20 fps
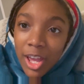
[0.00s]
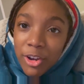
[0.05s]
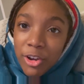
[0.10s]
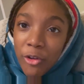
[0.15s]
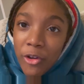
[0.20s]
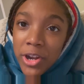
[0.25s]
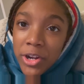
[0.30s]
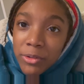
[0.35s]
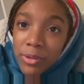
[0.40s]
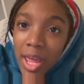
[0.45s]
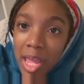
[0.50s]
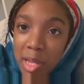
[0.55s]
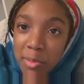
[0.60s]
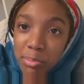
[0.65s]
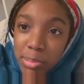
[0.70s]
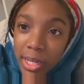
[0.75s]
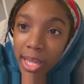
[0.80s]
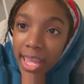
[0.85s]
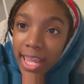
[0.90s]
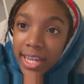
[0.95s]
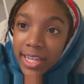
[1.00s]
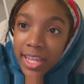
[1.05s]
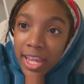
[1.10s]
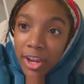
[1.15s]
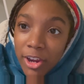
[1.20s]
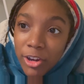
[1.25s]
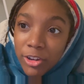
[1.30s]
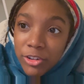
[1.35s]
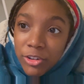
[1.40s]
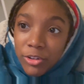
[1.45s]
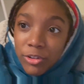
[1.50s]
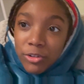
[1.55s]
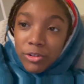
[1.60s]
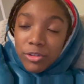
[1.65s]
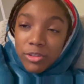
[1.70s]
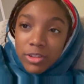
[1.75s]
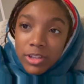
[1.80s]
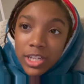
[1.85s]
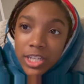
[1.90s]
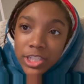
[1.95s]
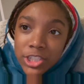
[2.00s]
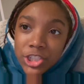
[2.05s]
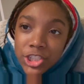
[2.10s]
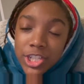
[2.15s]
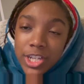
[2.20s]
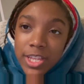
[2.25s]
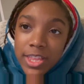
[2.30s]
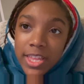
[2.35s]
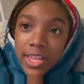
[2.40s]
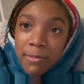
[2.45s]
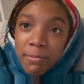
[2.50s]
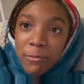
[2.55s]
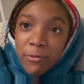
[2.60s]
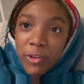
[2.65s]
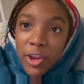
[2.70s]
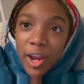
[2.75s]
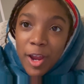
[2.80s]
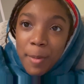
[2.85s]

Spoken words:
know I don't like bland characters, and she seemed very